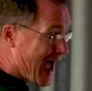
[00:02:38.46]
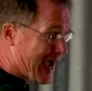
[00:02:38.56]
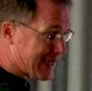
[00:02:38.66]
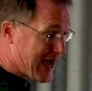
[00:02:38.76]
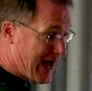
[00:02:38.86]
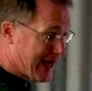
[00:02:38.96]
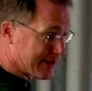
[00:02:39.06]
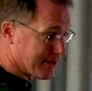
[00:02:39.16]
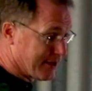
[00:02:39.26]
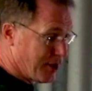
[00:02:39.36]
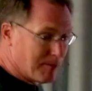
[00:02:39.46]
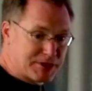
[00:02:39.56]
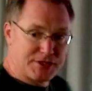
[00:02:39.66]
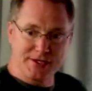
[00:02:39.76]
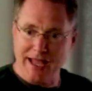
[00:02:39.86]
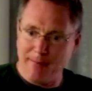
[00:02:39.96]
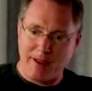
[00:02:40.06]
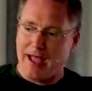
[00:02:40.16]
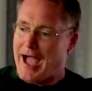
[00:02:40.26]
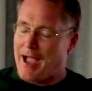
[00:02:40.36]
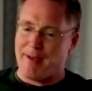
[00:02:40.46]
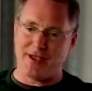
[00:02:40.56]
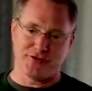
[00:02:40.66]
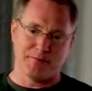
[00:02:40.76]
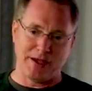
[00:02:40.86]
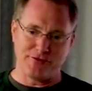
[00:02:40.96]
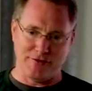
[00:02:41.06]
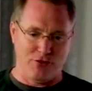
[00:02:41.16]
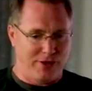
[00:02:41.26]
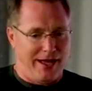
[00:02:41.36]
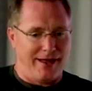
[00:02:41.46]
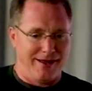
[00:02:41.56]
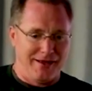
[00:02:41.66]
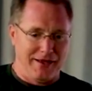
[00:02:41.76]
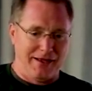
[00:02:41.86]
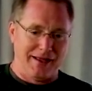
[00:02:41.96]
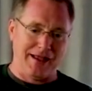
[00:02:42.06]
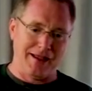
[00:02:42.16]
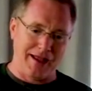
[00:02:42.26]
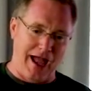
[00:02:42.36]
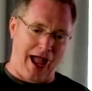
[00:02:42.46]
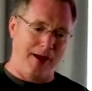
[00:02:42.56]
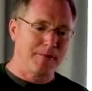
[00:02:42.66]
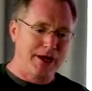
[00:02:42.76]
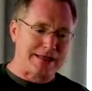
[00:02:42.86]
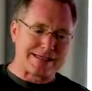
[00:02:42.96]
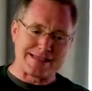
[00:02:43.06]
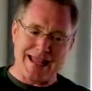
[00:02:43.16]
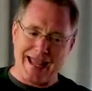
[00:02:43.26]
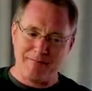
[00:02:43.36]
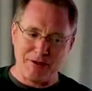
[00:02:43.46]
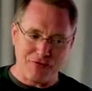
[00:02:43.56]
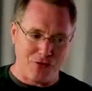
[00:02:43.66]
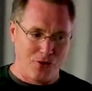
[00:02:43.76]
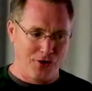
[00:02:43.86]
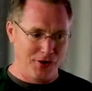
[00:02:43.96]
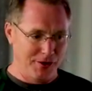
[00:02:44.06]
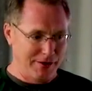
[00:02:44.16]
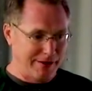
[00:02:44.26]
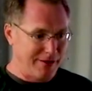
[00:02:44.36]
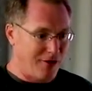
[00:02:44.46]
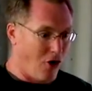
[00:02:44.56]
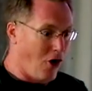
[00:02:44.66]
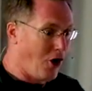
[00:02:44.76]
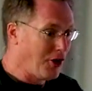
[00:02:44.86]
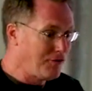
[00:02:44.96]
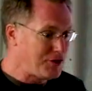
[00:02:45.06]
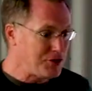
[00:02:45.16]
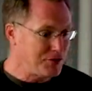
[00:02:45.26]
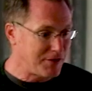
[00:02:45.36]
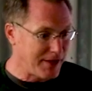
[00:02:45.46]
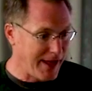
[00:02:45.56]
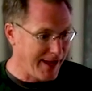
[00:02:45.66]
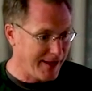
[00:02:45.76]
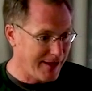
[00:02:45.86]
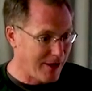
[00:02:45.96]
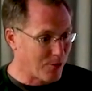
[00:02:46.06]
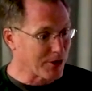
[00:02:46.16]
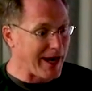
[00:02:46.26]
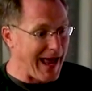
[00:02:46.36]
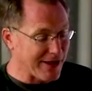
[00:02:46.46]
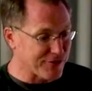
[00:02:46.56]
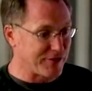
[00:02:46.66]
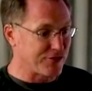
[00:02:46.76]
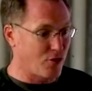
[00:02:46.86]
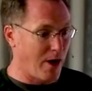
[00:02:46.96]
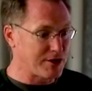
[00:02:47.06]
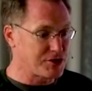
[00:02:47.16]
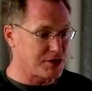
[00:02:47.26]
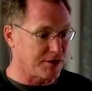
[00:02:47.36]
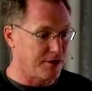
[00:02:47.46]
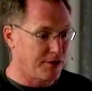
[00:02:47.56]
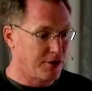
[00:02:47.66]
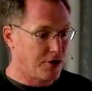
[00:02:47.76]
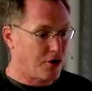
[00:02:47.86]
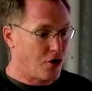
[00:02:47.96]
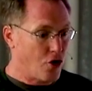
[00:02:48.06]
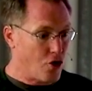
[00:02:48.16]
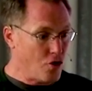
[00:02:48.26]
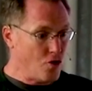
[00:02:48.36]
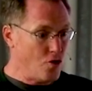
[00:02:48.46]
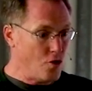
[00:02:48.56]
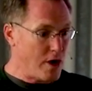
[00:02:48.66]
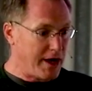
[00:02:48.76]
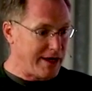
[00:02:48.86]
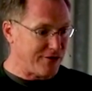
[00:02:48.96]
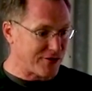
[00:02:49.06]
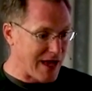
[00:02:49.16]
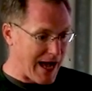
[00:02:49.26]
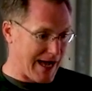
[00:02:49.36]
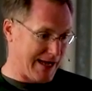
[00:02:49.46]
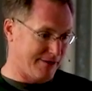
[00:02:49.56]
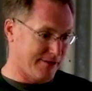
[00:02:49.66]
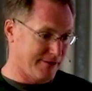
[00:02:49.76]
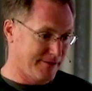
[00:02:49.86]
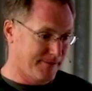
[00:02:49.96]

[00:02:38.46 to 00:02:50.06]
not God. But you see, I'm, I'm asking myself, okay, I'm going to stand before all of you today and we're going to ask this question Who is God?